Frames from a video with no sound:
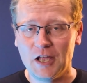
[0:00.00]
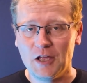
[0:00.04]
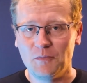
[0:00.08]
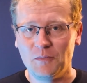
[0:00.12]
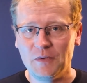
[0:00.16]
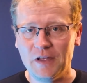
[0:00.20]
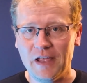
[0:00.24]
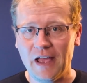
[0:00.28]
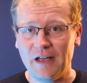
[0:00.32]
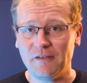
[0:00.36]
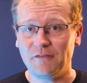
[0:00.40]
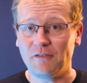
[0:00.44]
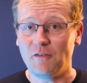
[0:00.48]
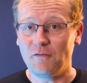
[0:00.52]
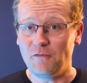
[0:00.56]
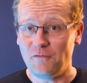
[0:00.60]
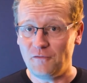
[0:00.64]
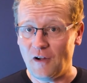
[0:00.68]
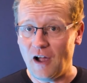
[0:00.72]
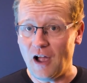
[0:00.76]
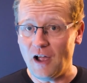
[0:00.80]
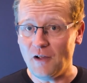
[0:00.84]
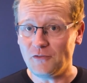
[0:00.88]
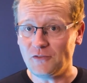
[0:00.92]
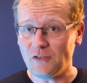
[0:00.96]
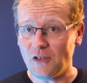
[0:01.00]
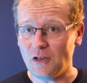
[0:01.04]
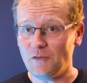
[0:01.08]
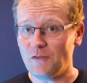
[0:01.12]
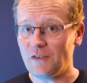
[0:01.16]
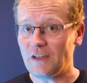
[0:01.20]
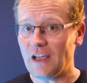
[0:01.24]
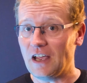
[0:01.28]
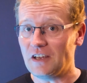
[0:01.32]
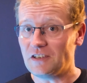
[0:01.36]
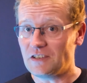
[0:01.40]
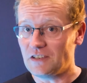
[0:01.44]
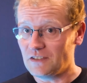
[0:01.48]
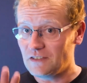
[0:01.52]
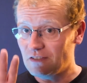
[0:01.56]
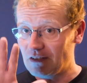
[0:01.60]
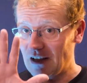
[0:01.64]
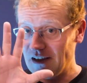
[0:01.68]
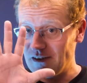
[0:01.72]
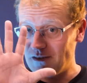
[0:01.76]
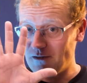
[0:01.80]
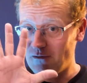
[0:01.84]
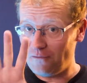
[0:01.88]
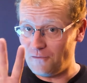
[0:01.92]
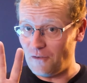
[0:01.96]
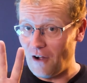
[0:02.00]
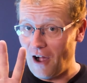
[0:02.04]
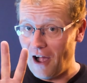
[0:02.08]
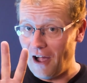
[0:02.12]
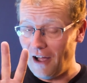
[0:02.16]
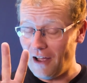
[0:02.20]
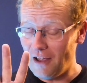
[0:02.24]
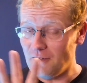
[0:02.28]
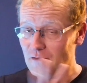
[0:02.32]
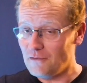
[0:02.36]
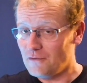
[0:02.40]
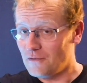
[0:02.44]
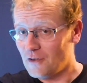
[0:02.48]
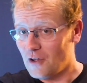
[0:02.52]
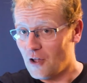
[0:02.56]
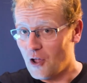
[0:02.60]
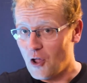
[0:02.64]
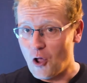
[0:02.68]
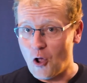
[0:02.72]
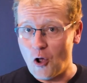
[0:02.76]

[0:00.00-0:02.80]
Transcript: We have 5 certifications, that's 5,